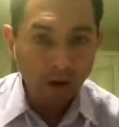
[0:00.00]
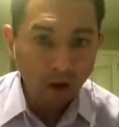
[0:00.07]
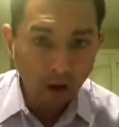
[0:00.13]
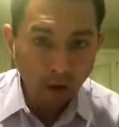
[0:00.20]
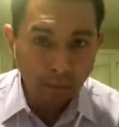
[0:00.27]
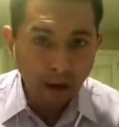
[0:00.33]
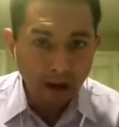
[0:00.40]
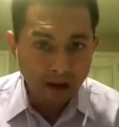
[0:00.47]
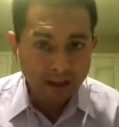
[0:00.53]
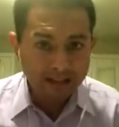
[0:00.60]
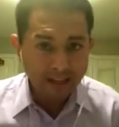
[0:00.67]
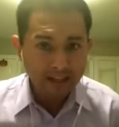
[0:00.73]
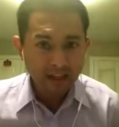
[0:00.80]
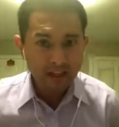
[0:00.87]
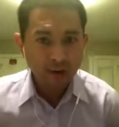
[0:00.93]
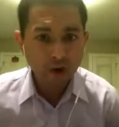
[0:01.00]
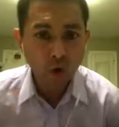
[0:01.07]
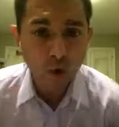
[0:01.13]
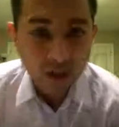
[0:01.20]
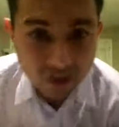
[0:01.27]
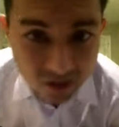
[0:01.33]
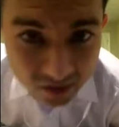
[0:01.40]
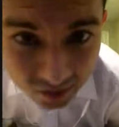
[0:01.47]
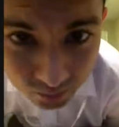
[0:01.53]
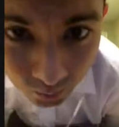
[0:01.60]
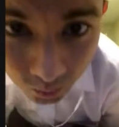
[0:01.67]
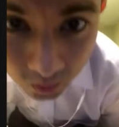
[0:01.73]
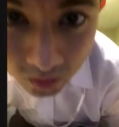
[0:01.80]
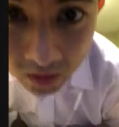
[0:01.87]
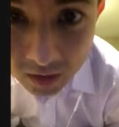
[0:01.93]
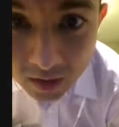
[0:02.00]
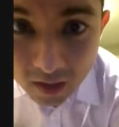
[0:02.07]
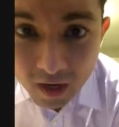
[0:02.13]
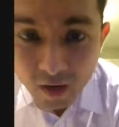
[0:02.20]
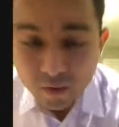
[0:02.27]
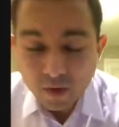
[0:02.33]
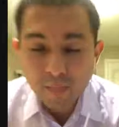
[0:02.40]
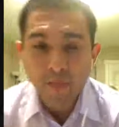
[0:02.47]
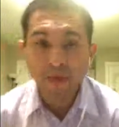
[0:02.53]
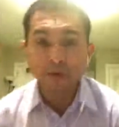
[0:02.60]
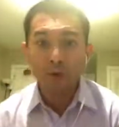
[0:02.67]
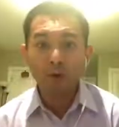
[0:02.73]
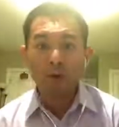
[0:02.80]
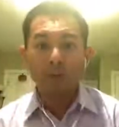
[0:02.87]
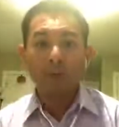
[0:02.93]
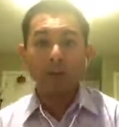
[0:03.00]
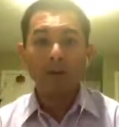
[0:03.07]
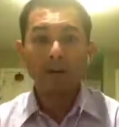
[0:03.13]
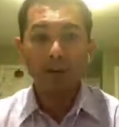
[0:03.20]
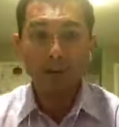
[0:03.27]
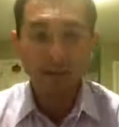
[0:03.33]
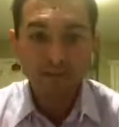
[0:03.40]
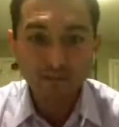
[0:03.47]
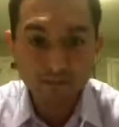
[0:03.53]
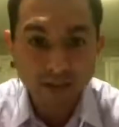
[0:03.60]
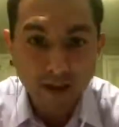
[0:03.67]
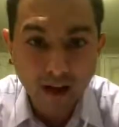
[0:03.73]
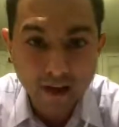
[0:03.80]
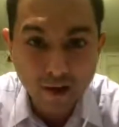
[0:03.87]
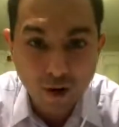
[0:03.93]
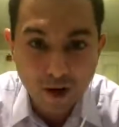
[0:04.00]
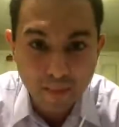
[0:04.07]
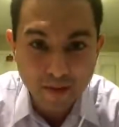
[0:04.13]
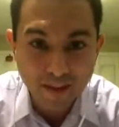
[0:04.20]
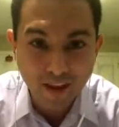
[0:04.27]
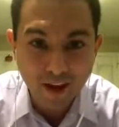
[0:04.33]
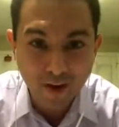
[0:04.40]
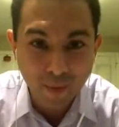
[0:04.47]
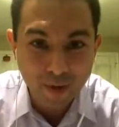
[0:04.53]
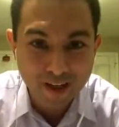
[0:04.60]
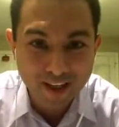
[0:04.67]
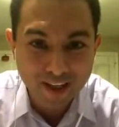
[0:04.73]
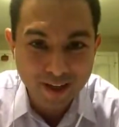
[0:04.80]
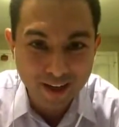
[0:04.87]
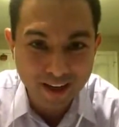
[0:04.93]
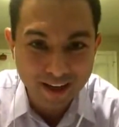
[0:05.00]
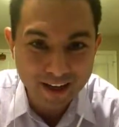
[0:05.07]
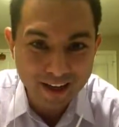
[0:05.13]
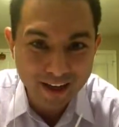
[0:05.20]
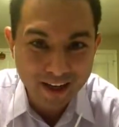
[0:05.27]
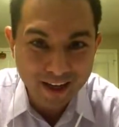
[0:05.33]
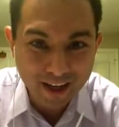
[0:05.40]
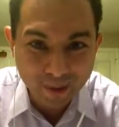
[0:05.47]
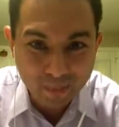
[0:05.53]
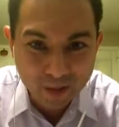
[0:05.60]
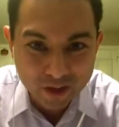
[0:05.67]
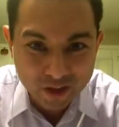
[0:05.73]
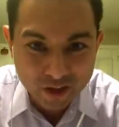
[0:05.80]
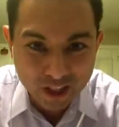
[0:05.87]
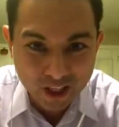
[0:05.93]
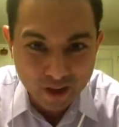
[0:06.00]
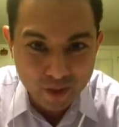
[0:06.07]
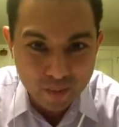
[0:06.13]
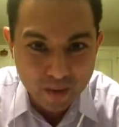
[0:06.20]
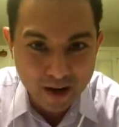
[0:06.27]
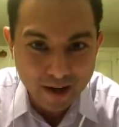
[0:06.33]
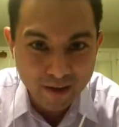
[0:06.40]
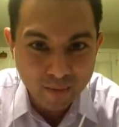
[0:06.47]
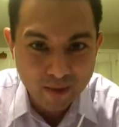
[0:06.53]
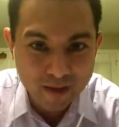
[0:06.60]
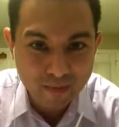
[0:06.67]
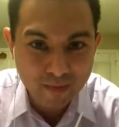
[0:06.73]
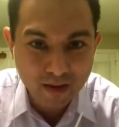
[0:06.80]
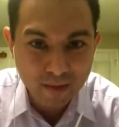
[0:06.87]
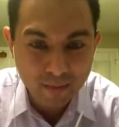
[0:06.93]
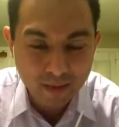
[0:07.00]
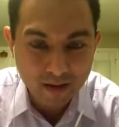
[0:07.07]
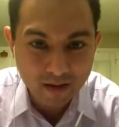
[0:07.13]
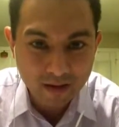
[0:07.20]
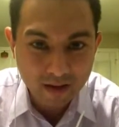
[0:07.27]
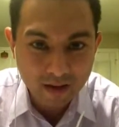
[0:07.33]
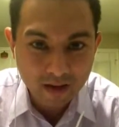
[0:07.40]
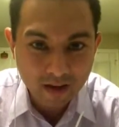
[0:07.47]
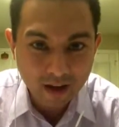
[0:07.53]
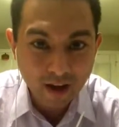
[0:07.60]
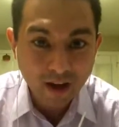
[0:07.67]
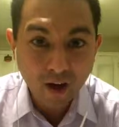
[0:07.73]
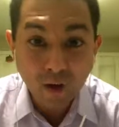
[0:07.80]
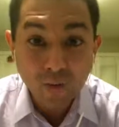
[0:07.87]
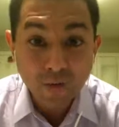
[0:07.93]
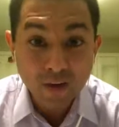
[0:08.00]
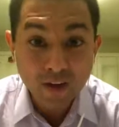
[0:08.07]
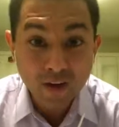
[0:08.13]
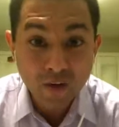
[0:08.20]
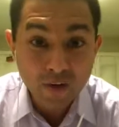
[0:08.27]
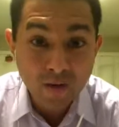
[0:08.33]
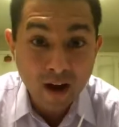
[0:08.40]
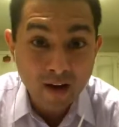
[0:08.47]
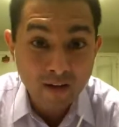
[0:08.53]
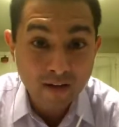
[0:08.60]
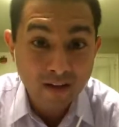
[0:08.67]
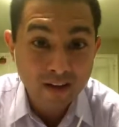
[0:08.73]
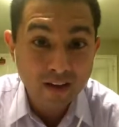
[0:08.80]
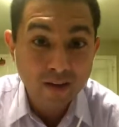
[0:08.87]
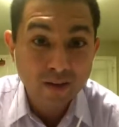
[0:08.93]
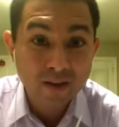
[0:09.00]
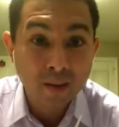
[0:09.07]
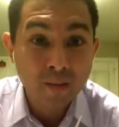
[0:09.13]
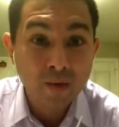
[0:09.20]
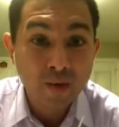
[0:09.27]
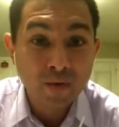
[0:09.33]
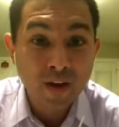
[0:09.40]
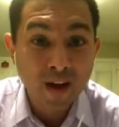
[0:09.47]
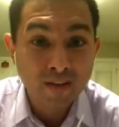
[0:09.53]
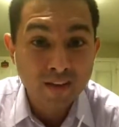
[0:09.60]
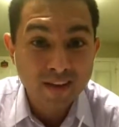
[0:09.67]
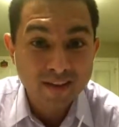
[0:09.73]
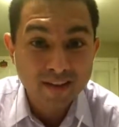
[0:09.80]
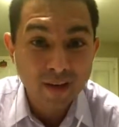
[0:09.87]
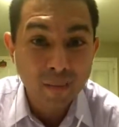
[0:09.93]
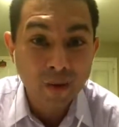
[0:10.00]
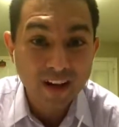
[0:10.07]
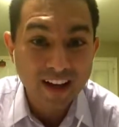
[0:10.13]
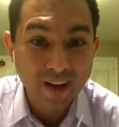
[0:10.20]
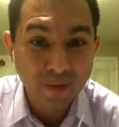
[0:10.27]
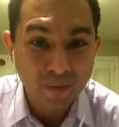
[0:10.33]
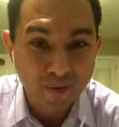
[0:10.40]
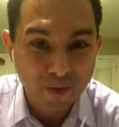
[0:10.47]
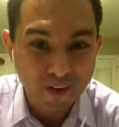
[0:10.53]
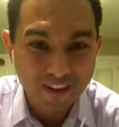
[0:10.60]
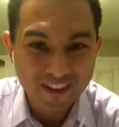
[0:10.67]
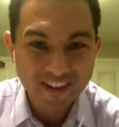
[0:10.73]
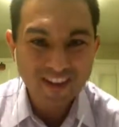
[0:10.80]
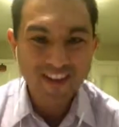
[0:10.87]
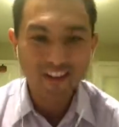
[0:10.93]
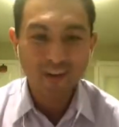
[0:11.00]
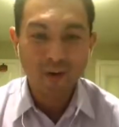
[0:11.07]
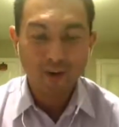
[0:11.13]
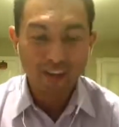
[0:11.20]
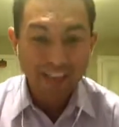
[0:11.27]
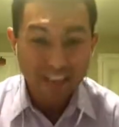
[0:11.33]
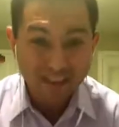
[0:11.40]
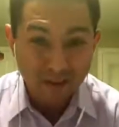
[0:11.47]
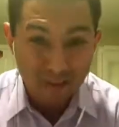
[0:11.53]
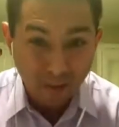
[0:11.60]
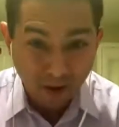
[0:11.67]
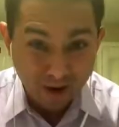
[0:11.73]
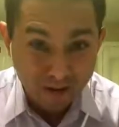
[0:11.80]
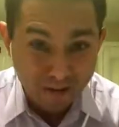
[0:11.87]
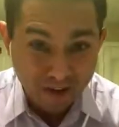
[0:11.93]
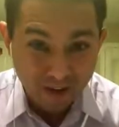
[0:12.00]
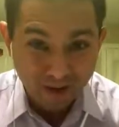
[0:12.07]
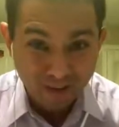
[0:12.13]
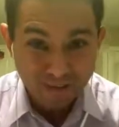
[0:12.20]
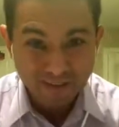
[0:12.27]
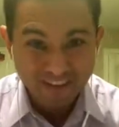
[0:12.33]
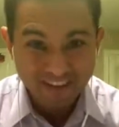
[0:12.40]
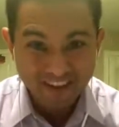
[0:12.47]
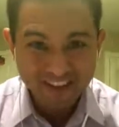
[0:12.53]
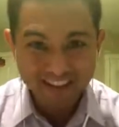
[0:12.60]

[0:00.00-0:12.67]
I'll pause. Any other questions from the group? I know I've been long-winded. I appreciate you bearing with me, but hopefully you found, some of you have found this somewhat helpful, or at least a part of it helpful.